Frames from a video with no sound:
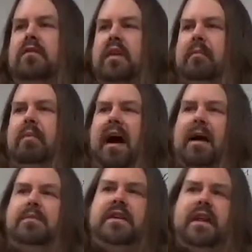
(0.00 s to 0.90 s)
that
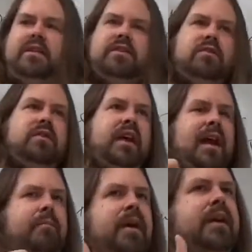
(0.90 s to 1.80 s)
pops into the
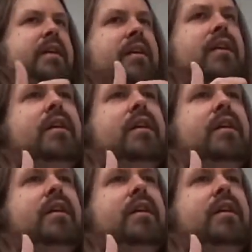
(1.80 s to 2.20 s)
epic